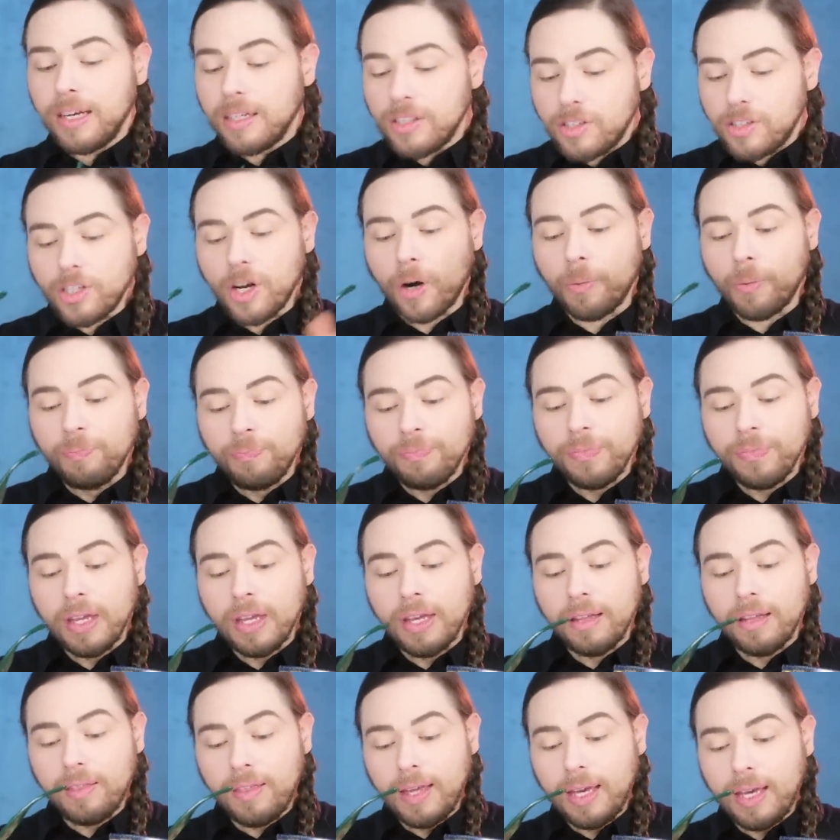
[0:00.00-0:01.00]
So
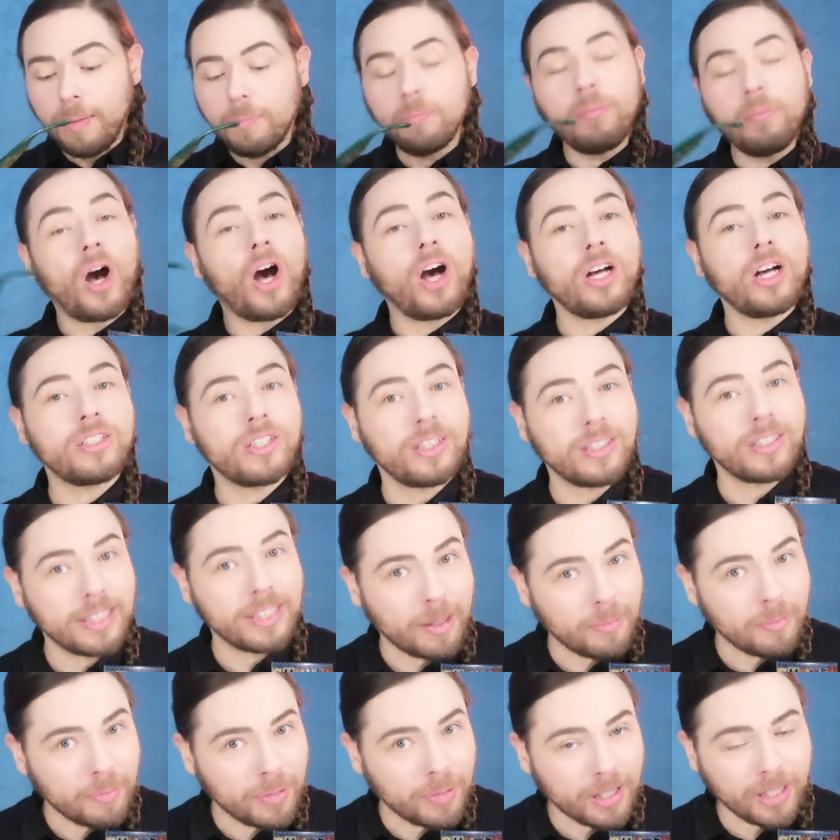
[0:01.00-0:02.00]
the model
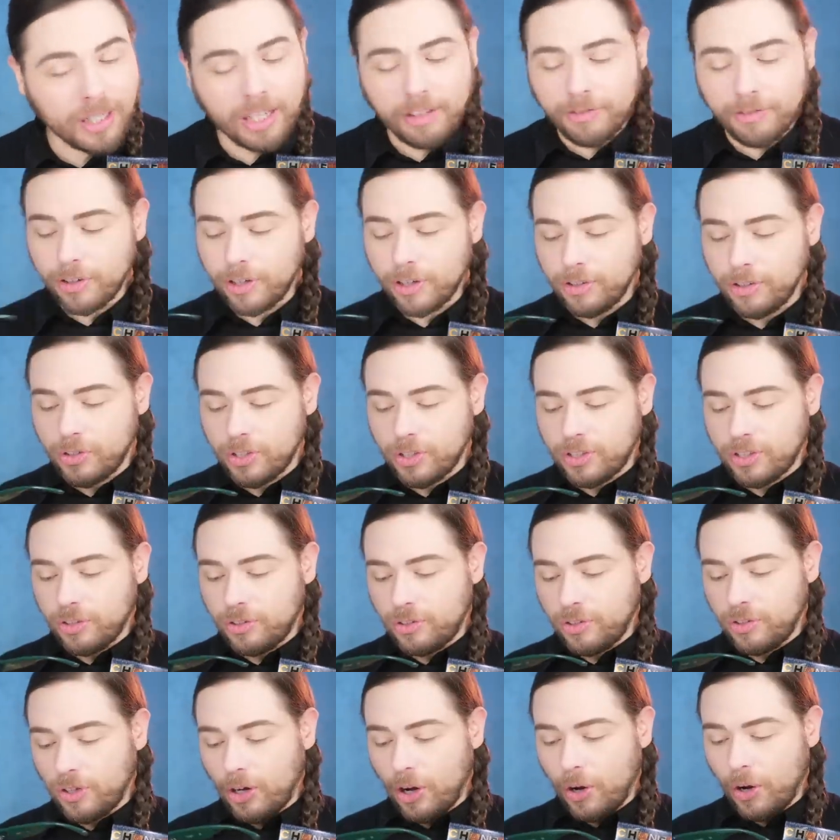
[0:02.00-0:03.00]
number, if you're
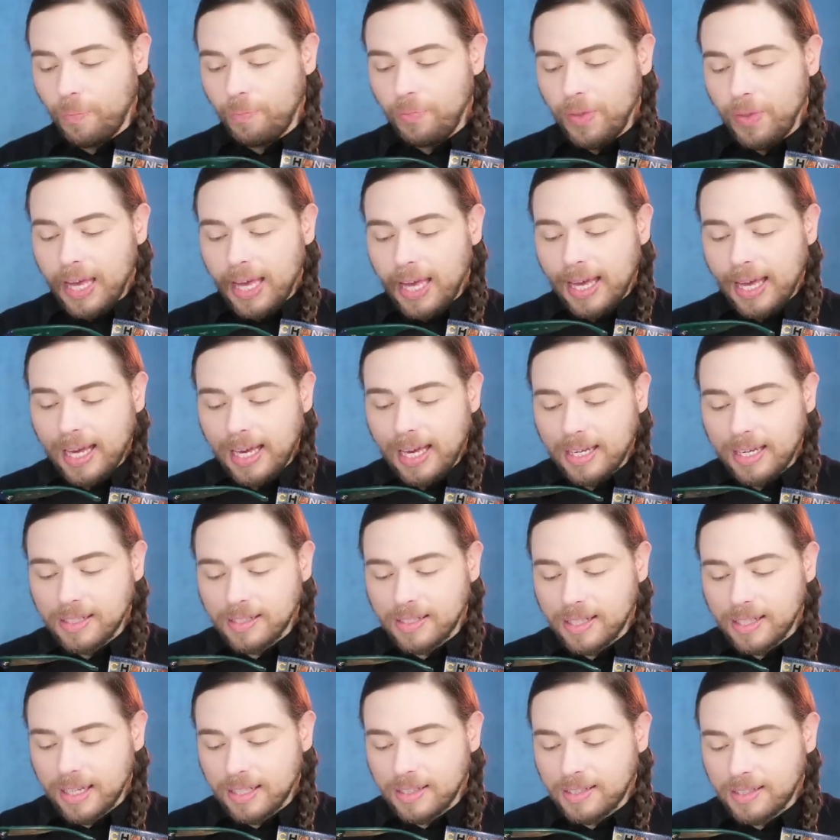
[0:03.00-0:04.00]
interested to know,
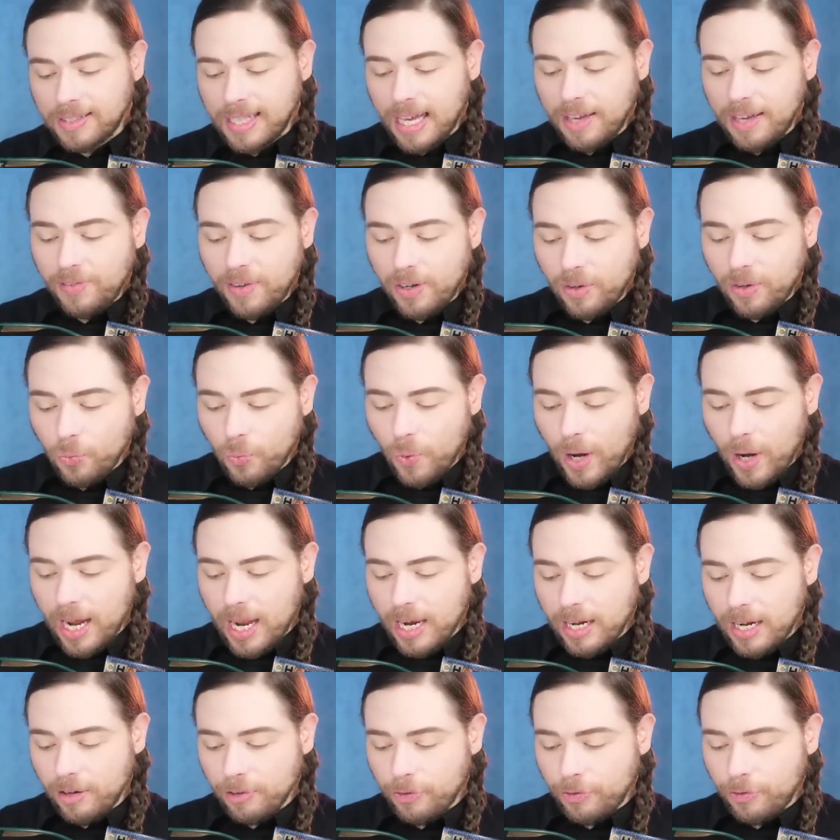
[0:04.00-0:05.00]
is
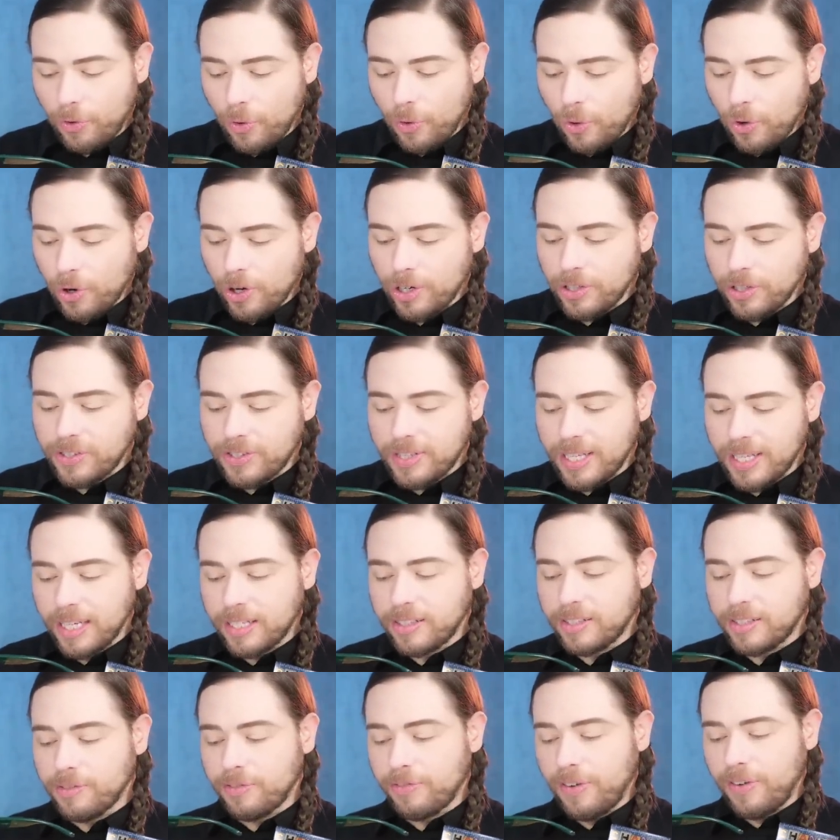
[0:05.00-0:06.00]

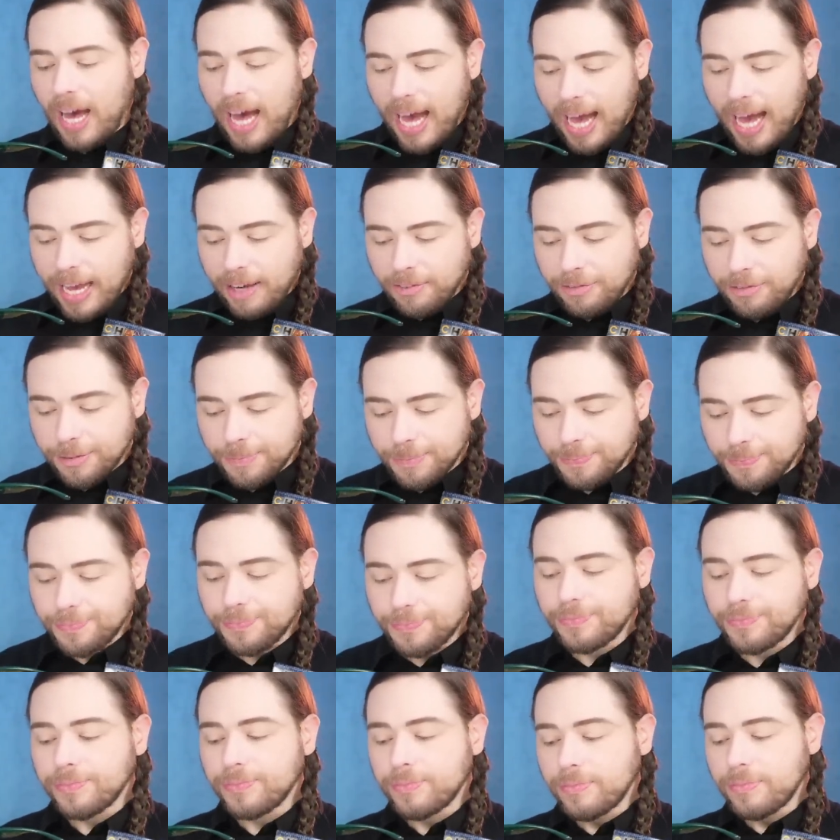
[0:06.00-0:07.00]
71465.
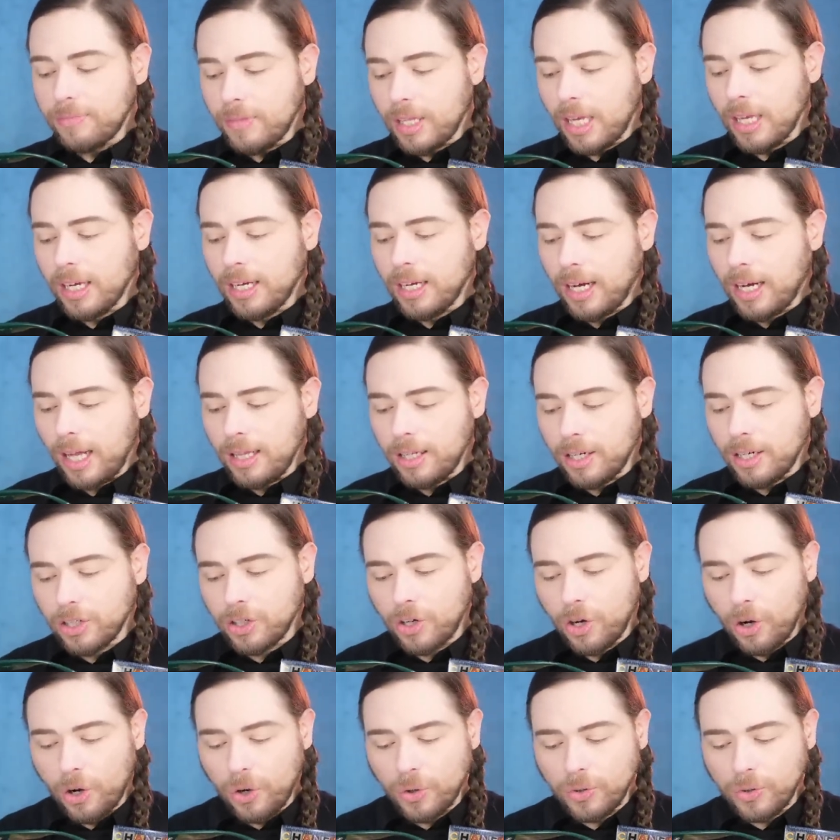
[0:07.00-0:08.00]
Color
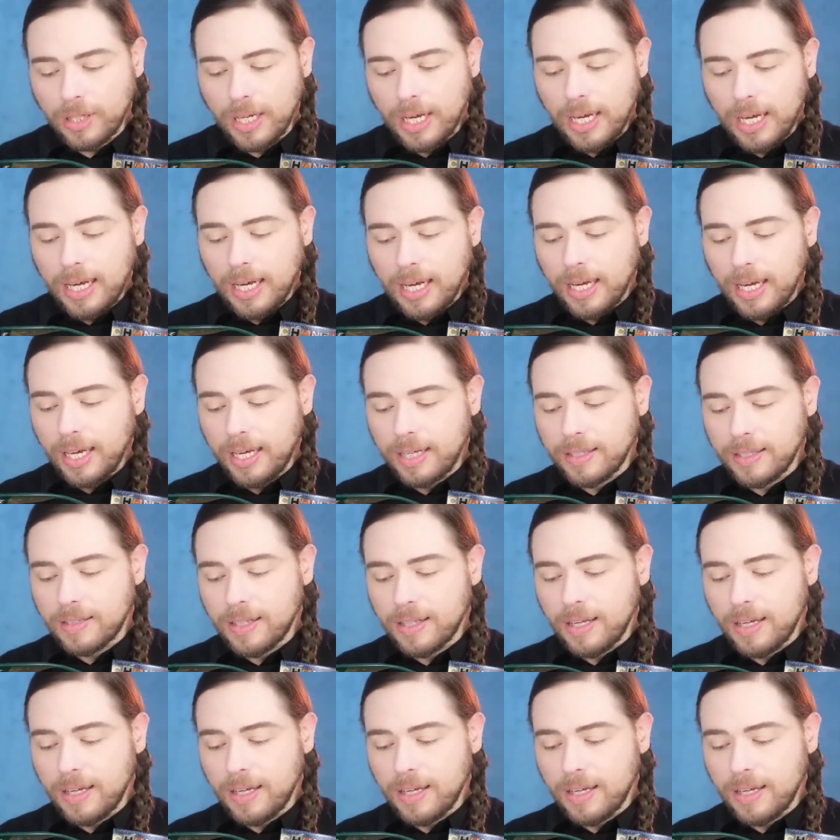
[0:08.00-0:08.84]
code is